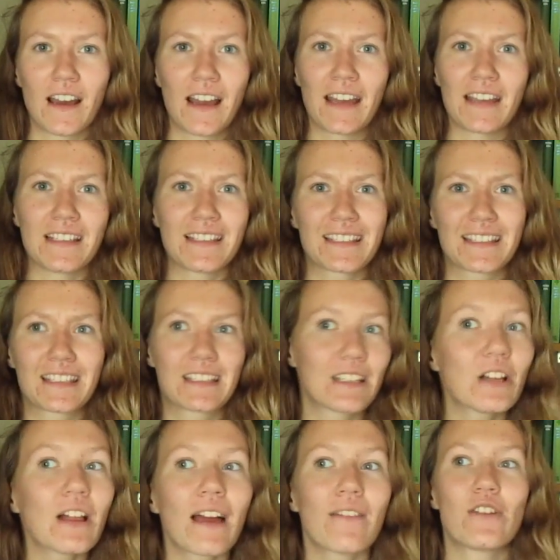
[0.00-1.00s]
I
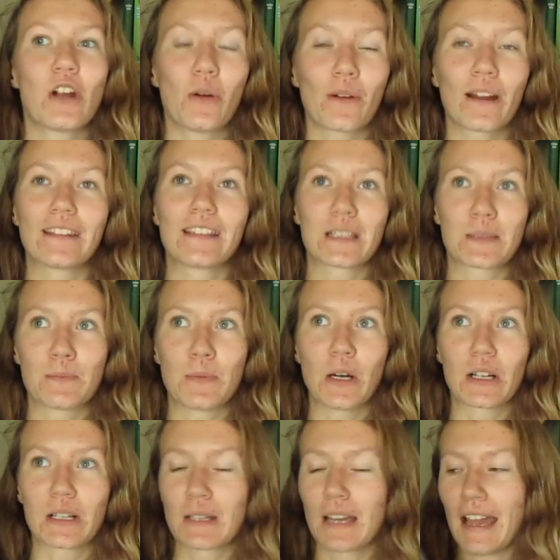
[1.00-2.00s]
still have not read this
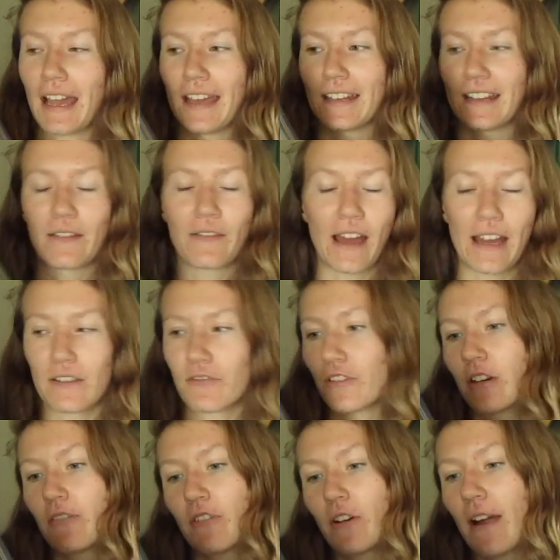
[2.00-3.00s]
book, and I've had it
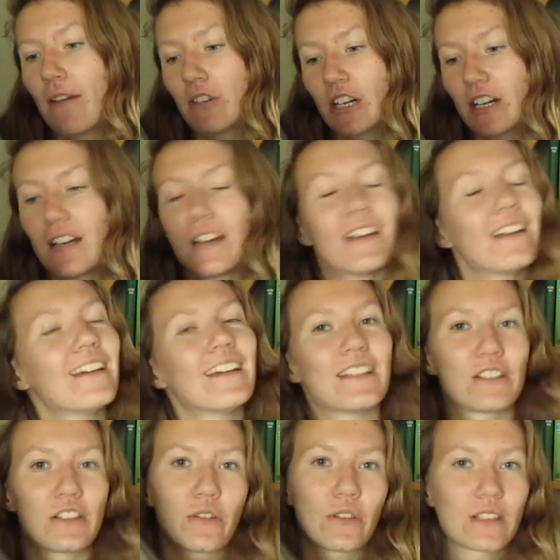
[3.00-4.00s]
for forever,
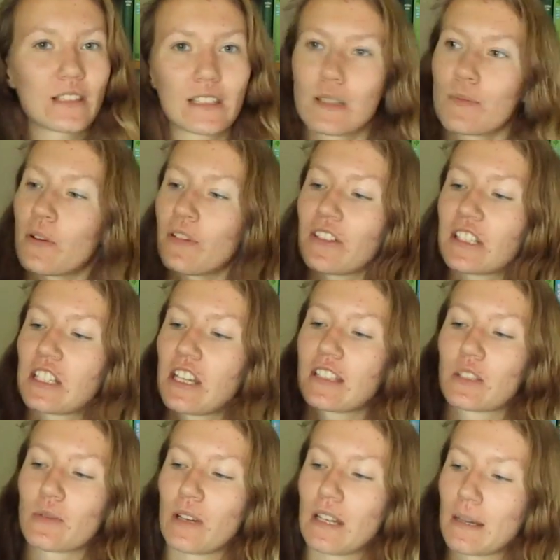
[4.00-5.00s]
so this is the perfect
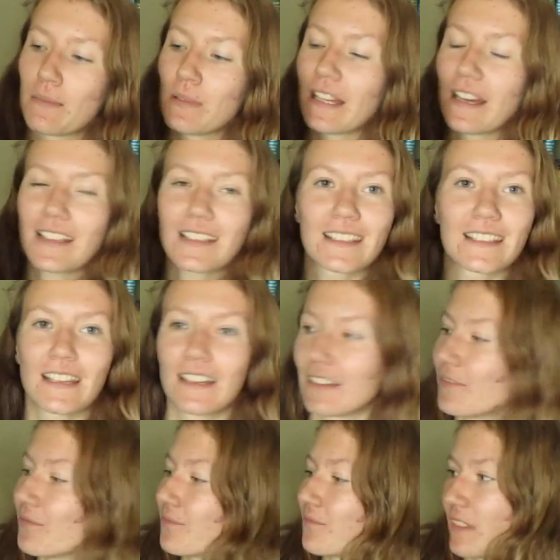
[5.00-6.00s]
chance to read it. Plus,
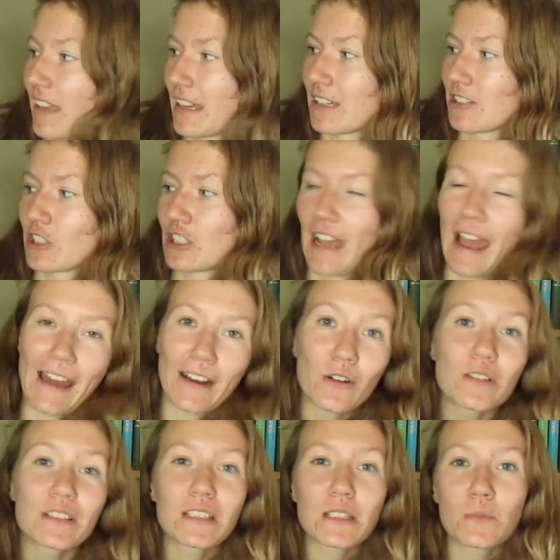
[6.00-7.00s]
like,
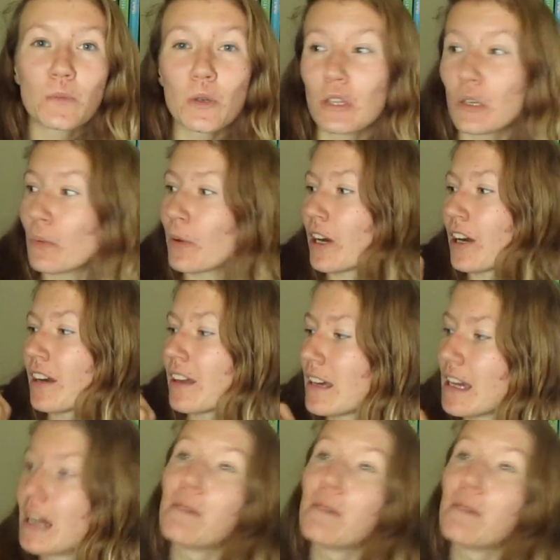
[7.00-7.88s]
shadow is a spooky word.